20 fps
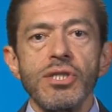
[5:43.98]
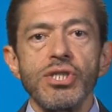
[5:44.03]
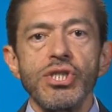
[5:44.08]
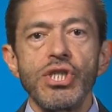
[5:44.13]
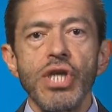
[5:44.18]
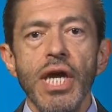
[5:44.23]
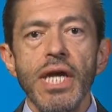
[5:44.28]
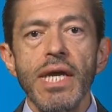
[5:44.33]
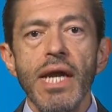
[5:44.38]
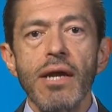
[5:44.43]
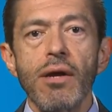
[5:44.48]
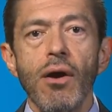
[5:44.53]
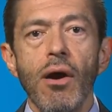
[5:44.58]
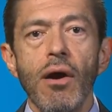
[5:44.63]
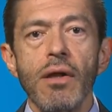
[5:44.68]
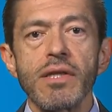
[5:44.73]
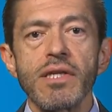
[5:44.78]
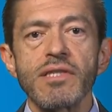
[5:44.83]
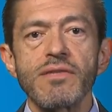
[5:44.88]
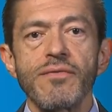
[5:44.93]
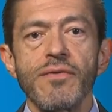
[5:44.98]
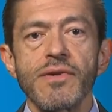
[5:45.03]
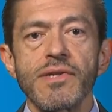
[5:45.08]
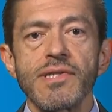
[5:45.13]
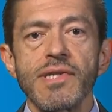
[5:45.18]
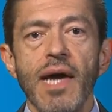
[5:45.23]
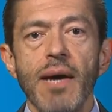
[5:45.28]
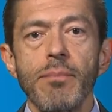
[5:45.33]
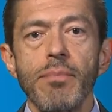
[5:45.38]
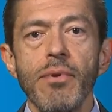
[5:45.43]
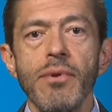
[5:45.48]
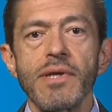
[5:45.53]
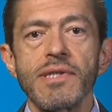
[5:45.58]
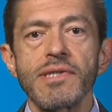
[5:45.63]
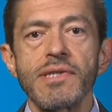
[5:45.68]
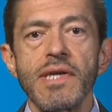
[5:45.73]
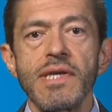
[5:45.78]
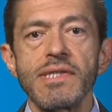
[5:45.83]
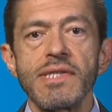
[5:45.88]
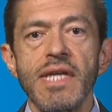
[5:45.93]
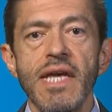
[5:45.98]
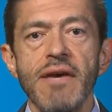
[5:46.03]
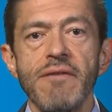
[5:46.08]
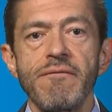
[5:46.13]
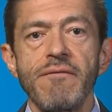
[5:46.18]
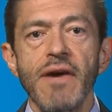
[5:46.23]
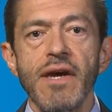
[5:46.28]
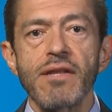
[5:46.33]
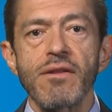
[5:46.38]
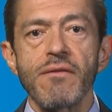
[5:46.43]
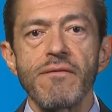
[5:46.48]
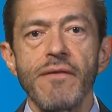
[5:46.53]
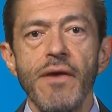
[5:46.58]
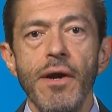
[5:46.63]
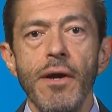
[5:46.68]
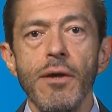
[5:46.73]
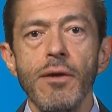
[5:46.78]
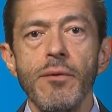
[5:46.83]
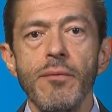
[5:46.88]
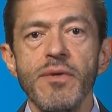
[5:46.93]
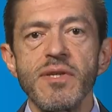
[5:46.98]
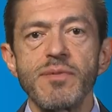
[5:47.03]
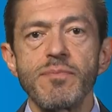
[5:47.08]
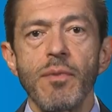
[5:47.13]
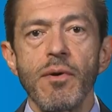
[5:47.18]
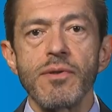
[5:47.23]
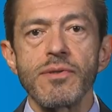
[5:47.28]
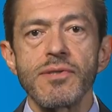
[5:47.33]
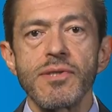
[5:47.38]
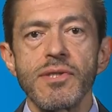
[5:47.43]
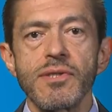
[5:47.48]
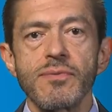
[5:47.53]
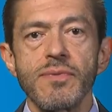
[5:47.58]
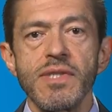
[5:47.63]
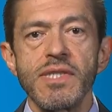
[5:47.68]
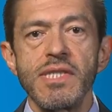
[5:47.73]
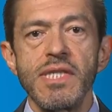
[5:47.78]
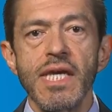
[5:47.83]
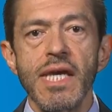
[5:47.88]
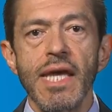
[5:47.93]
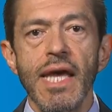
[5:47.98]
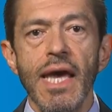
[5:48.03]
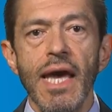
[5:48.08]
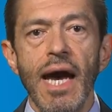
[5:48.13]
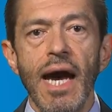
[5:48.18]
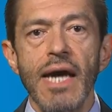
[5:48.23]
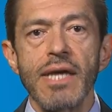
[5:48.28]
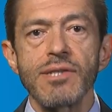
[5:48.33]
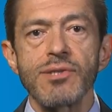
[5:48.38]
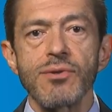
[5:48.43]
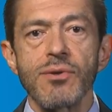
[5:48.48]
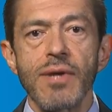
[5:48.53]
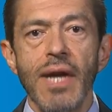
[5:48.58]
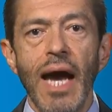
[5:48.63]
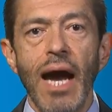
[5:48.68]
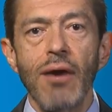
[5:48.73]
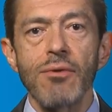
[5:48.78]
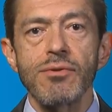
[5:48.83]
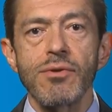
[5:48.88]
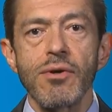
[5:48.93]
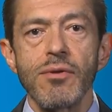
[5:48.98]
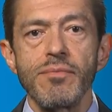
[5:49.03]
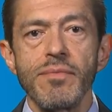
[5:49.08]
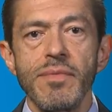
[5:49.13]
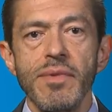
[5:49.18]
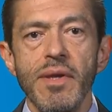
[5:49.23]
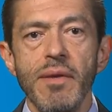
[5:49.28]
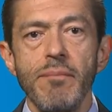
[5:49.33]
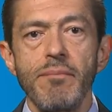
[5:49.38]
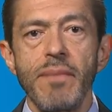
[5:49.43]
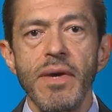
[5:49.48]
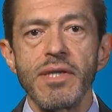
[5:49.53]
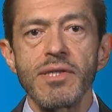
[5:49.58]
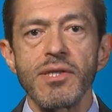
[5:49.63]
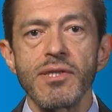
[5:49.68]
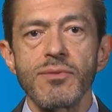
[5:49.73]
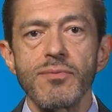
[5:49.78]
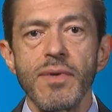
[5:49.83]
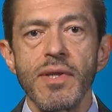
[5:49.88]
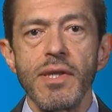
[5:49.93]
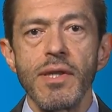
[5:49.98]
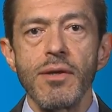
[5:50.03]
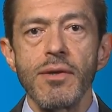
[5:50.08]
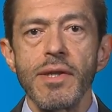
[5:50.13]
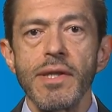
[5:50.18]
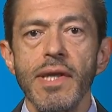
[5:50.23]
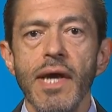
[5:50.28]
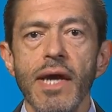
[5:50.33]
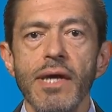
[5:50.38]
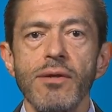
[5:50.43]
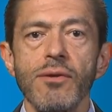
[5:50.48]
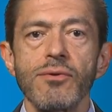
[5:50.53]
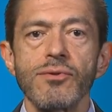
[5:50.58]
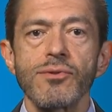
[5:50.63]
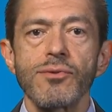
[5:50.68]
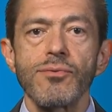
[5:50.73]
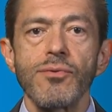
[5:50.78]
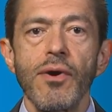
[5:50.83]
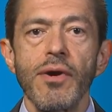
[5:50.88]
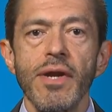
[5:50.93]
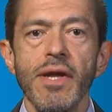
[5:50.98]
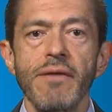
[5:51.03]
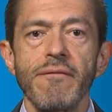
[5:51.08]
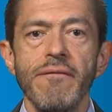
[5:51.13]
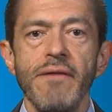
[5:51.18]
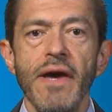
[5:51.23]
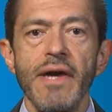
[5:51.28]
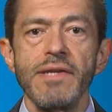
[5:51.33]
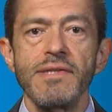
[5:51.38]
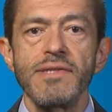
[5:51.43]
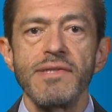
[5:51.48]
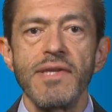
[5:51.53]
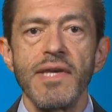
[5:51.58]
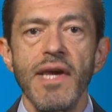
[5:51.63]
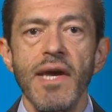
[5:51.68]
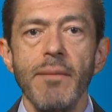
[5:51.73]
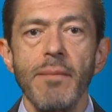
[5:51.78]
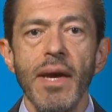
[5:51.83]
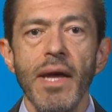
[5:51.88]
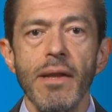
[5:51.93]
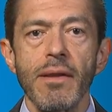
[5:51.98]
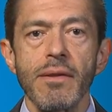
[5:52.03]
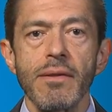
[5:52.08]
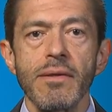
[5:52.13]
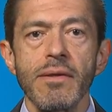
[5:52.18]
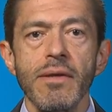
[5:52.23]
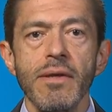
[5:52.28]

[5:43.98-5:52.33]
Jain and colleagues, for example, assess the effect of early responses with TKIs on outcome in patients with newly diagnosed chronic phase CML.